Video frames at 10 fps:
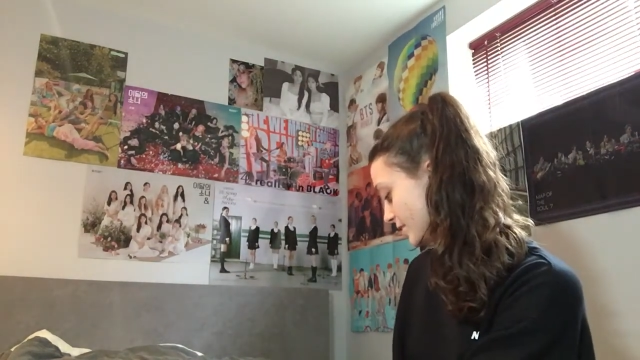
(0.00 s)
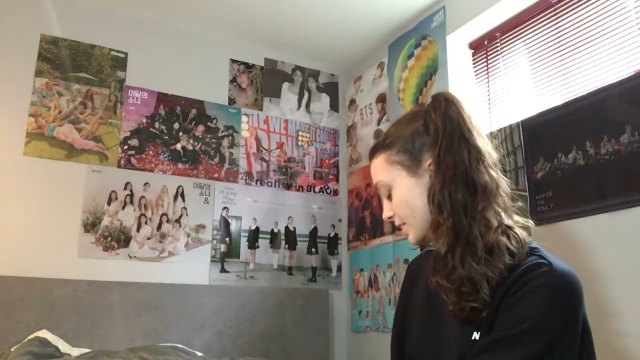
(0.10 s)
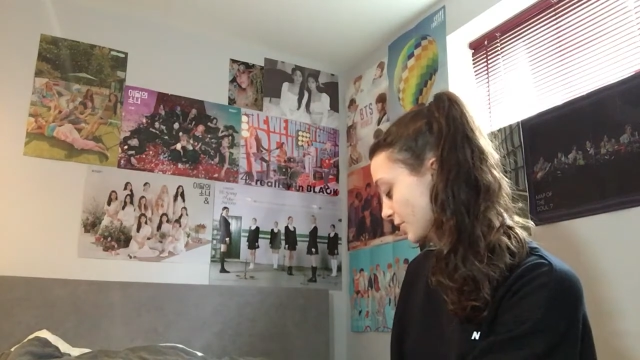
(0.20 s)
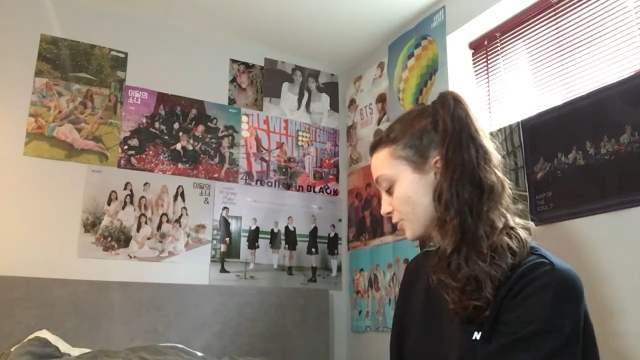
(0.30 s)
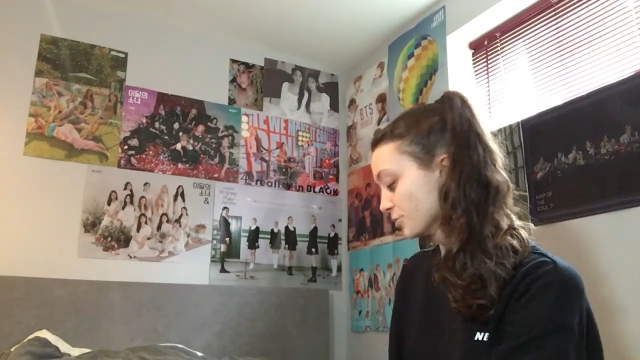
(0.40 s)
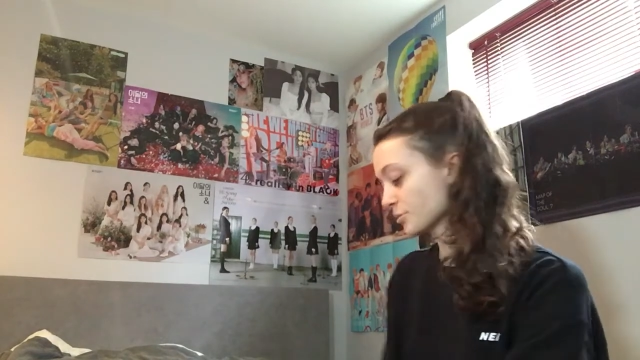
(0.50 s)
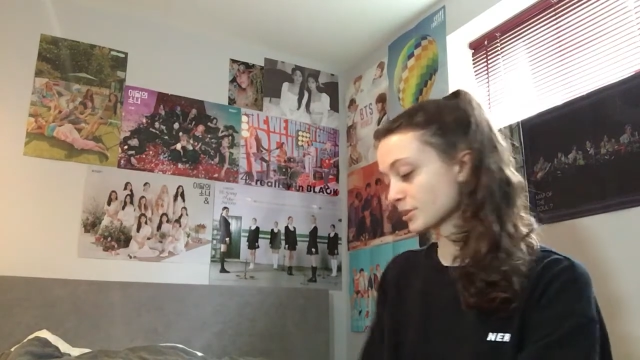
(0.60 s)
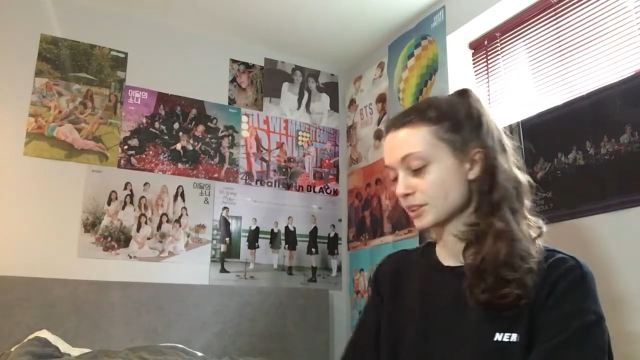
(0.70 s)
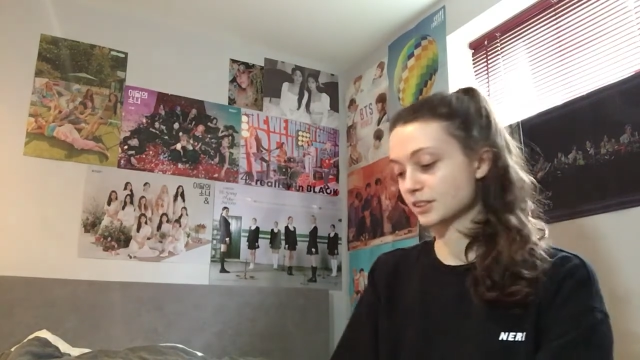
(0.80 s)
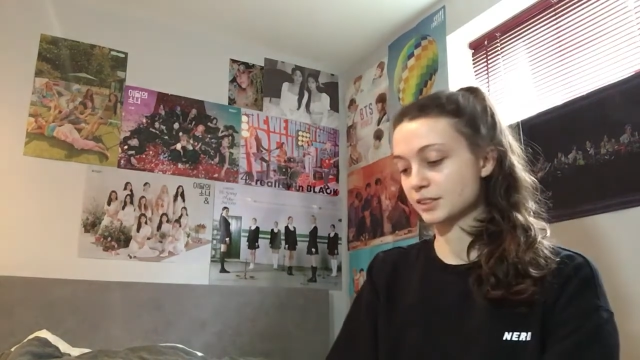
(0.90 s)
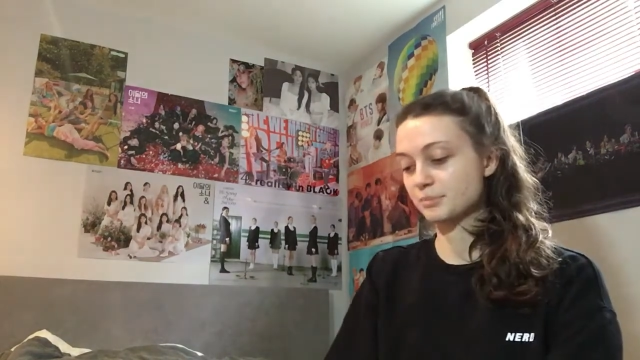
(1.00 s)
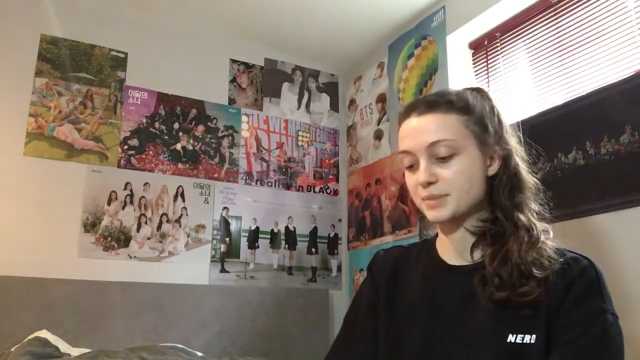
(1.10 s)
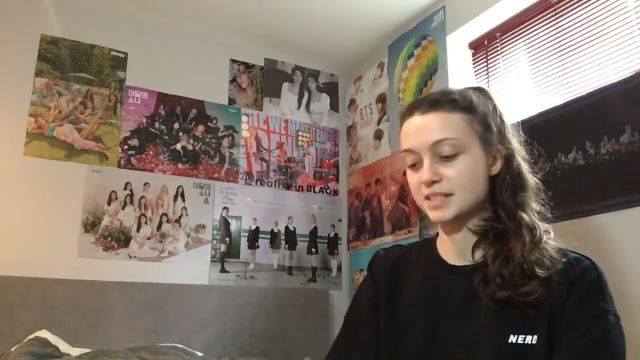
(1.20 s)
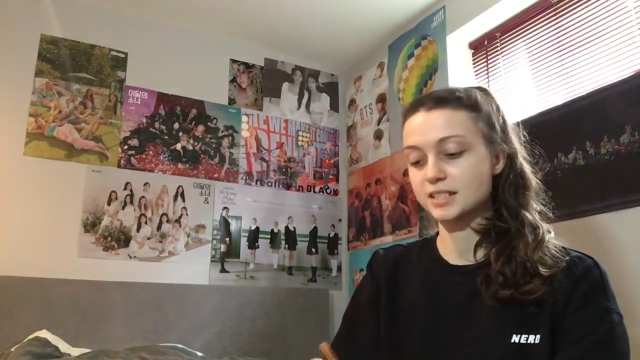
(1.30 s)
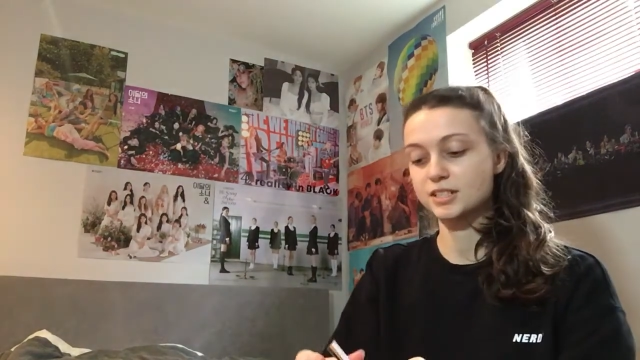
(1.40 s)
The little uh,
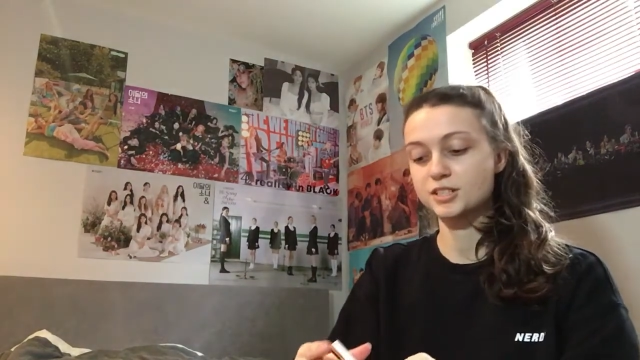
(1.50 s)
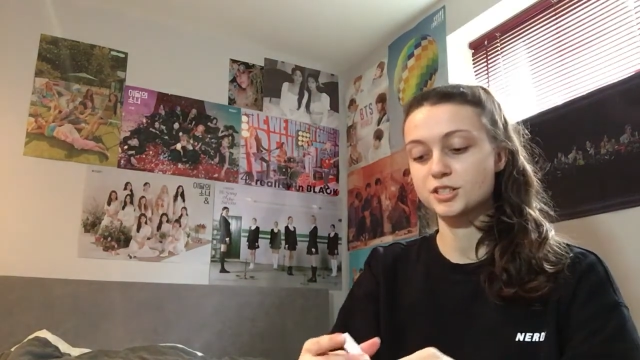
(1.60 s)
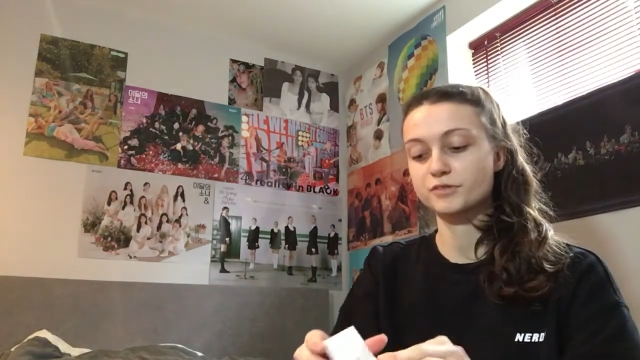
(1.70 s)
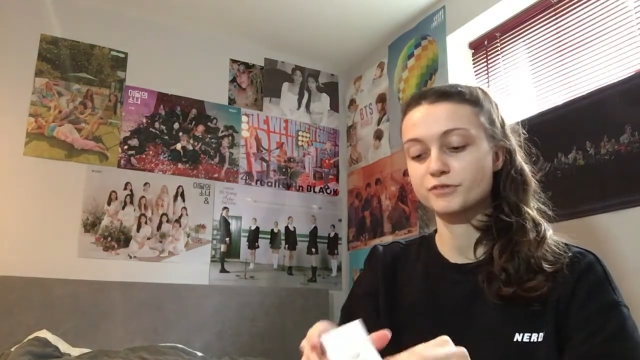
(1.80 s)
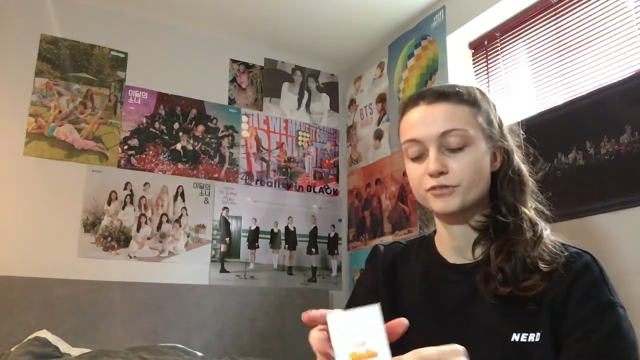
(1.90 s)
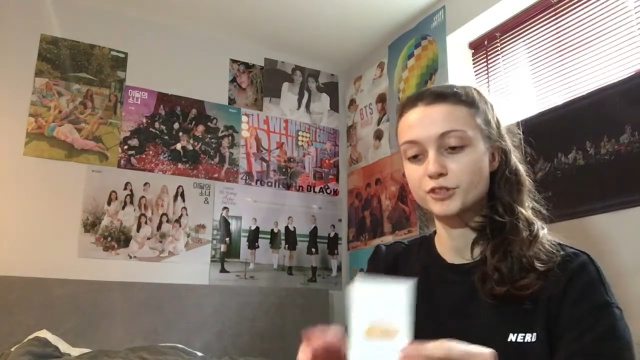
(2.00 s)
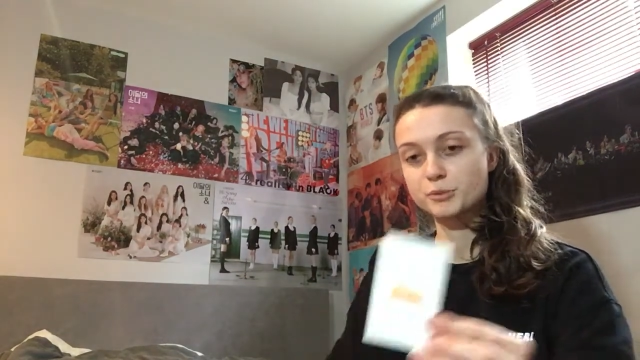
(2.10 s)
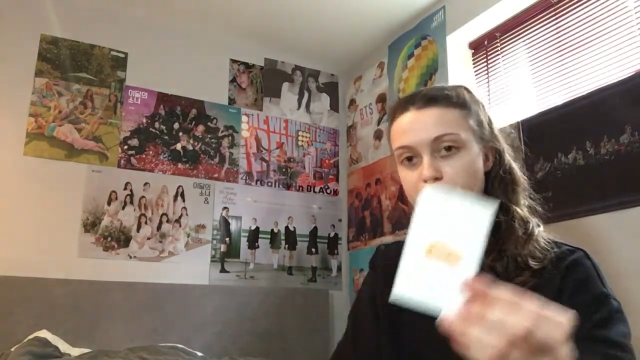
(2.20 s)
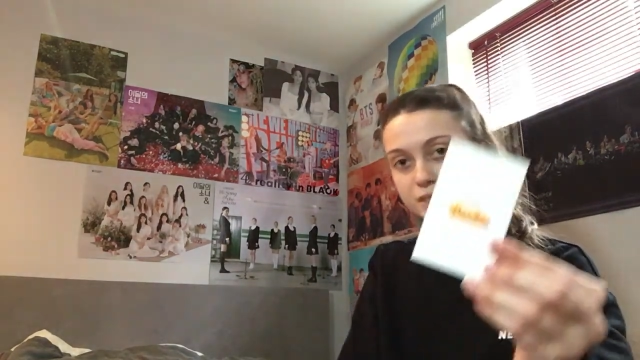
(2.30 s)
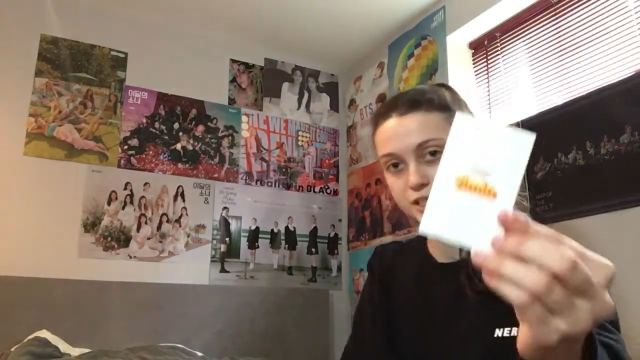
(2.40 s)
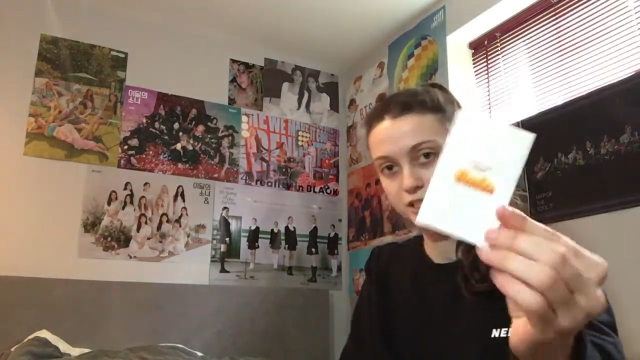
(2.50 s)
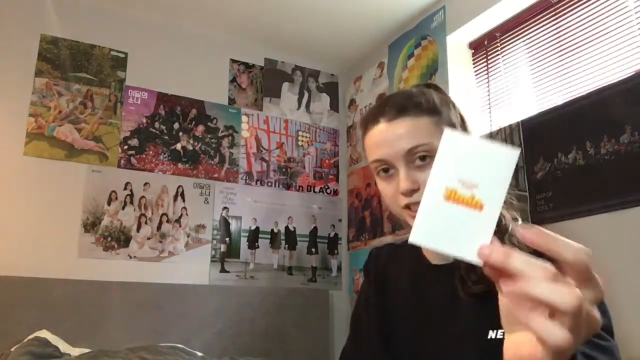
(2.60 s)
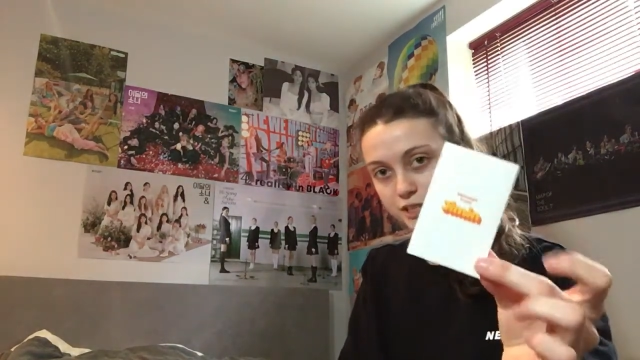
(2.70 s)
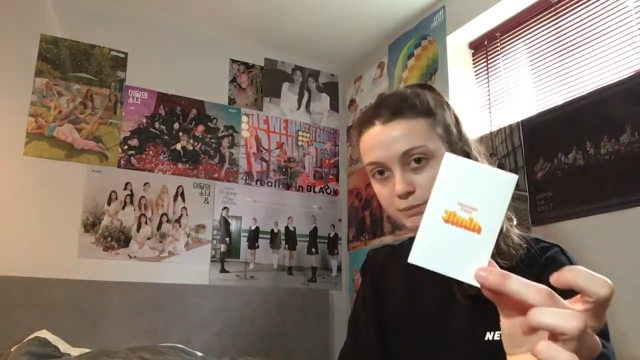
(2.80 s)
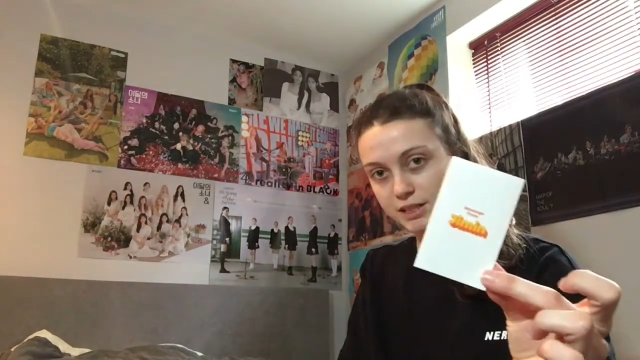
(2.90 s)
message from
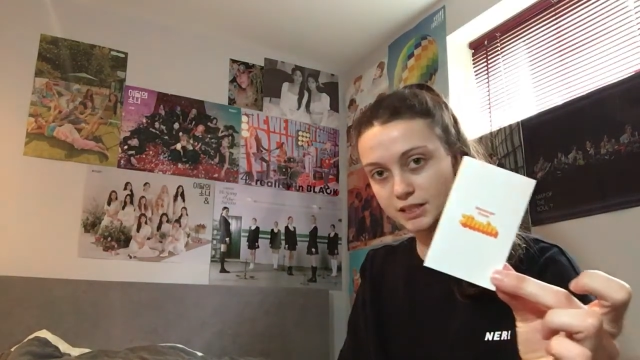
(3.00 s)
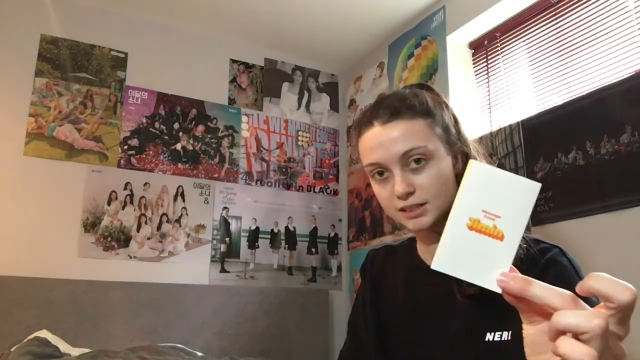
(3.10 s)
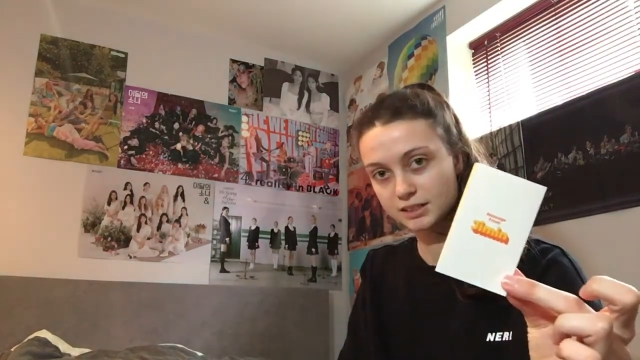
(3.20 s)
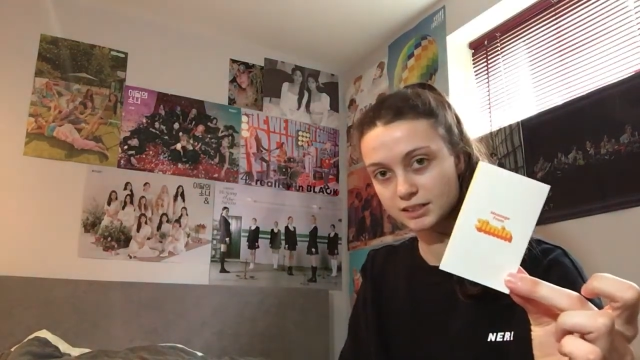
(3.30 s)
Jimin.